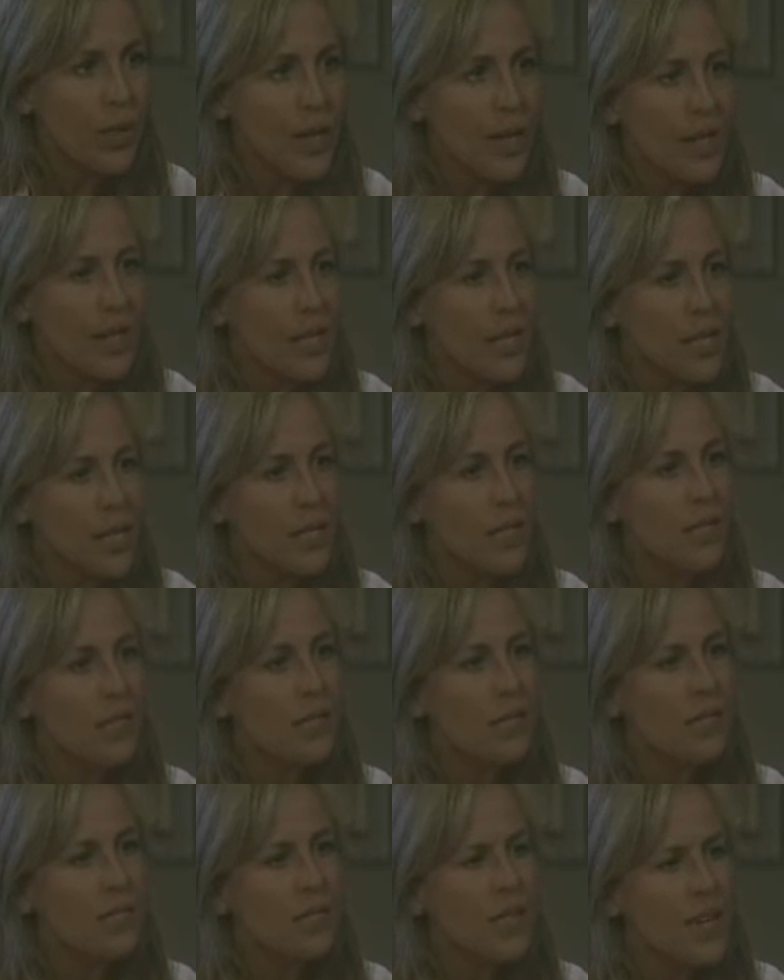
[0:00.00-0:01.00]
but honey,
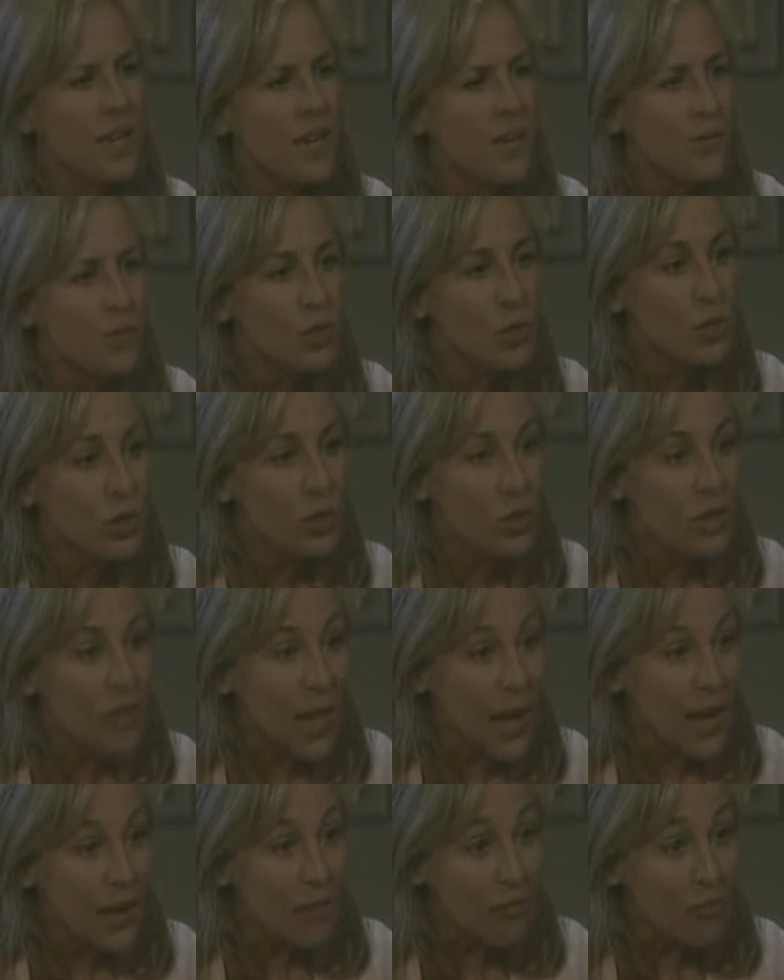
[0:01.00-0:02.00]
he saved your
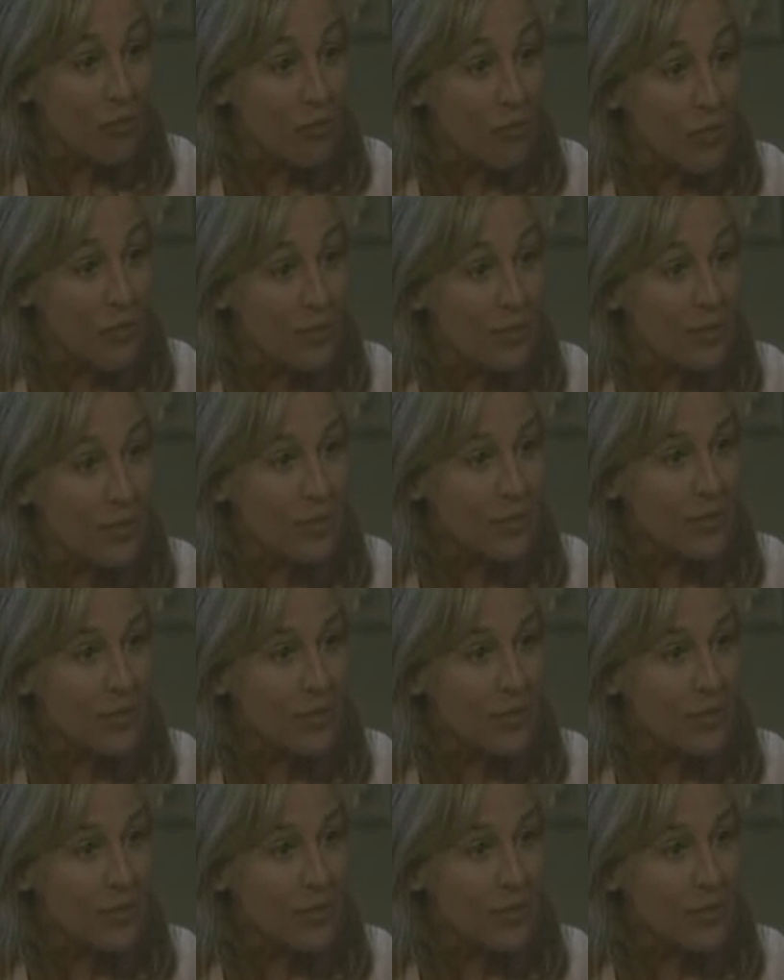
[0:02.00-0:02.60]
life.